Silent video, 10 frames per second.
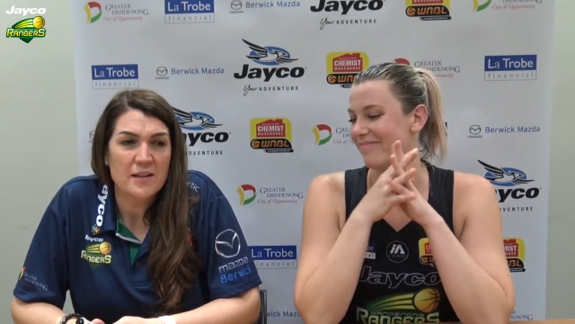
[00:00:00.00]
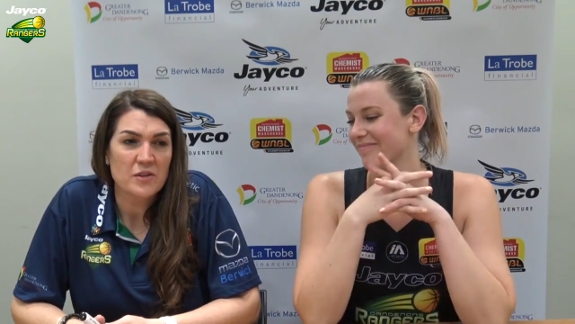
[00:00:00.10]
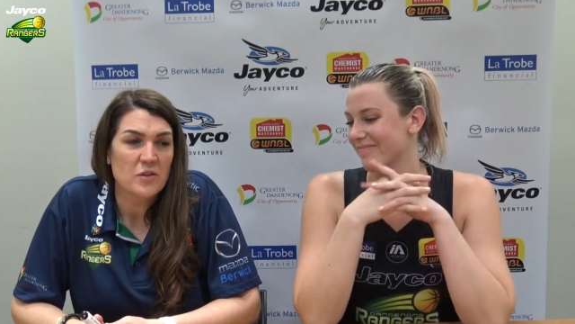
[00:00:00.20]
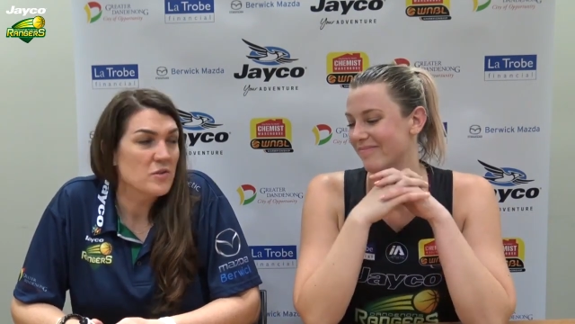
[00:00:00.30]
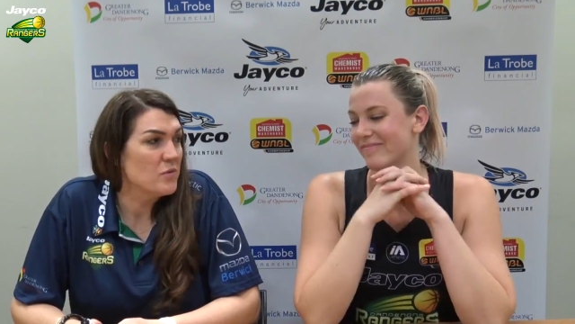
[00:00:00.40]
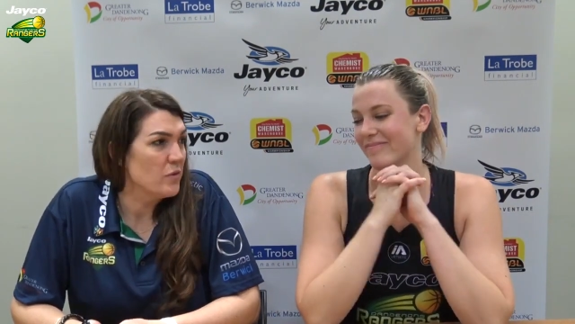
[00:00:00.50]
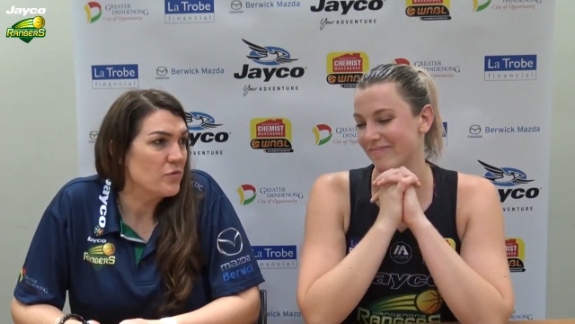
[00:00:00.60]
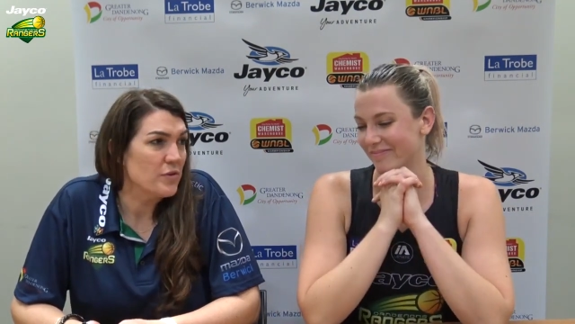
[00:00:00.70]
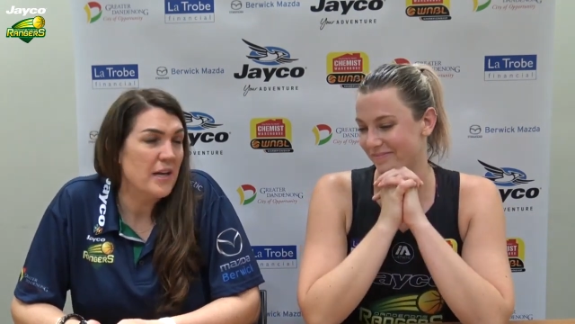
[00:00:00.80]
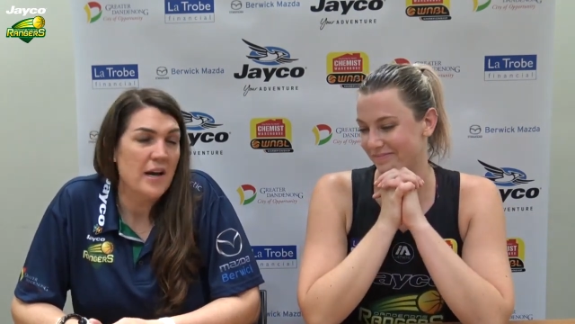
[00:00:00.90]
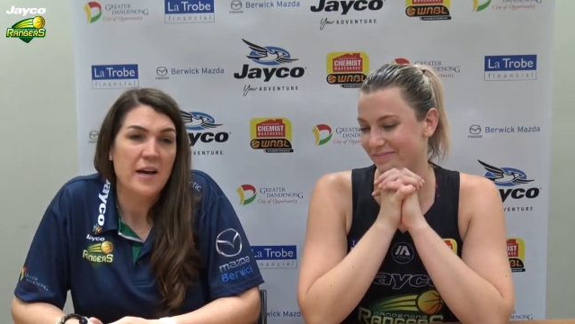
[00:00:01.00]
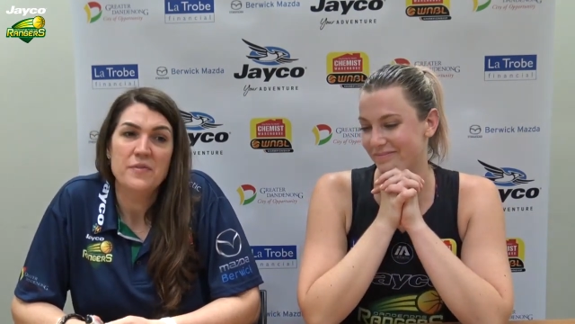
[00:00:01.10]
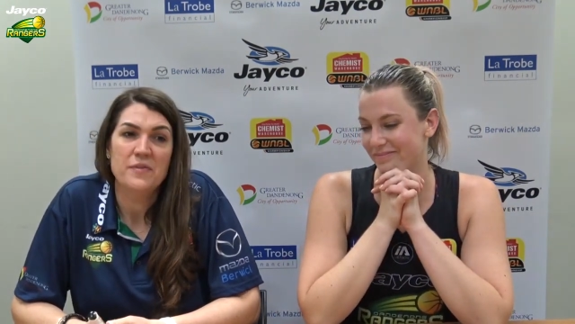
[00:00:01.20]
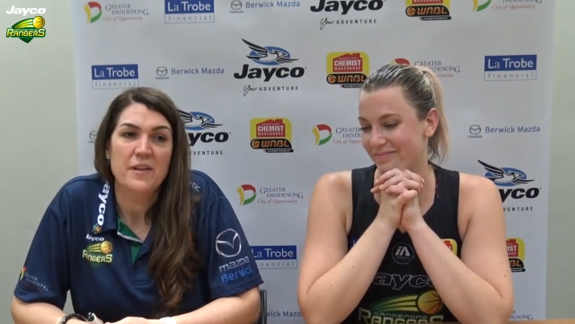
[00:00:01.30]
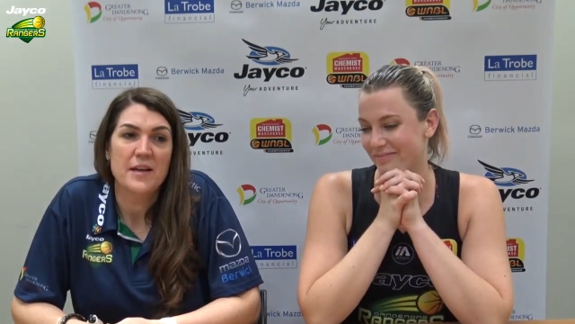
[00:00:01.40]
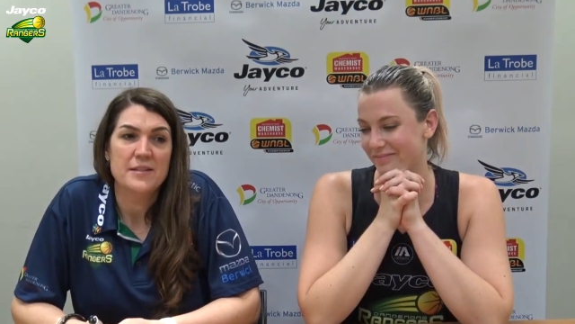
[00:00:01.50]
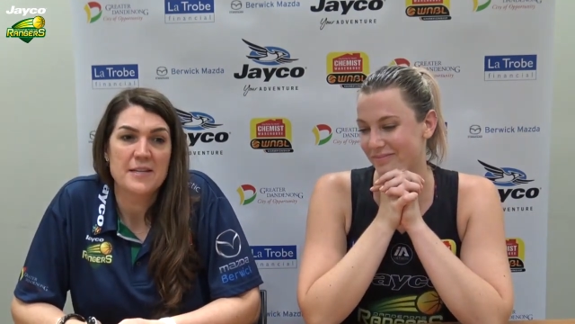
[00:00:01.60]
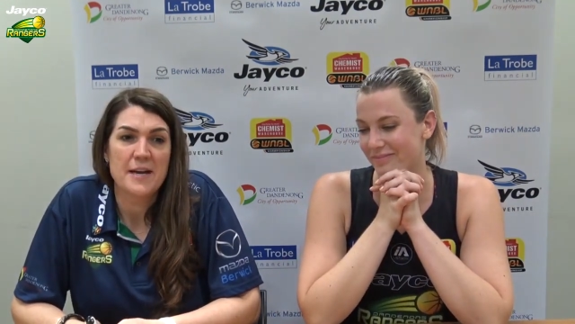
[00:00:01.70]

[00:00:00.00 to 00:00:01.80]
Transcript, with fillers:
Speaker 1: And the girls have worked really hard for that.